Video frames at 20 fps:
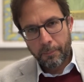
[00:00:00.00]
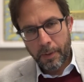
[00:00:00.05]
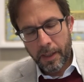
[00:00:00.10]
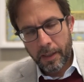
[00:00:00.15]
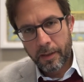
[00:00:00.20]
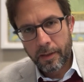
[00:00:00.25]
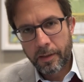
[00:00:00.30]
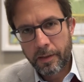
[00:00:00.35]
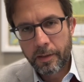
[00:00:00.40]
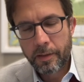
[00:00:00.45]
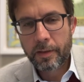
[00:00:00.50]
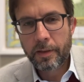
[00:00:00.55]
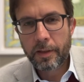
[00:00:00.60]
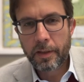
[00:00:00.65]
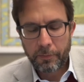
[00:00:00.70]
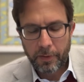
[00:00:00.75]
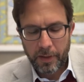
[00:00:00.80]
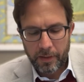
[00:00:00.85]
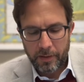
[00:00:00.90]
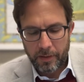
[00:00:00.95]
Um,
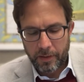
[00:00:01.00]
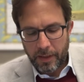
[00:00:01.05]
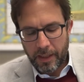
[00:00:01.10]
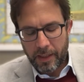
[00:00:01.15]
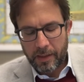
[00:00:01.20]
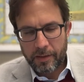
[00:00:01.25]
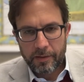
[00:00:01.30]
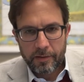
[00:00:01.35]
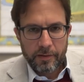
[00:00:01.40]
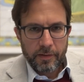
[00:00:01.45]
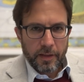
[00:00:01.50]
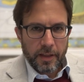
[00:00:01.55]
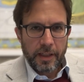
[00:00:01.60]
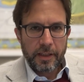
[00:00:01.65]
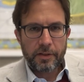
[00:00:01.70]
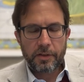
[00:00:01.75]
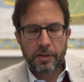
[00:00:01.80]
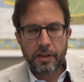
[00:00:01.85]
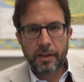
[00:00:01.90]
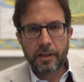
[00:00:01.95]
Ilva,
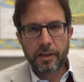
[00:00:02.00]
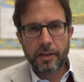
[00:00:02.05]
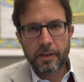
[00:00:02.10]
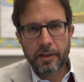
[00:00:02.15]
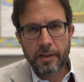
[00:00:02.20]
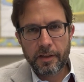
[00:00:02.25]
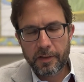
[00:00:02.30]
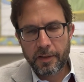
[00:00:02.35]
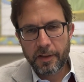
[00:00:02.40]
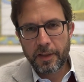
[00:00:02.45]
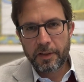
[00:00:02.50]
it's a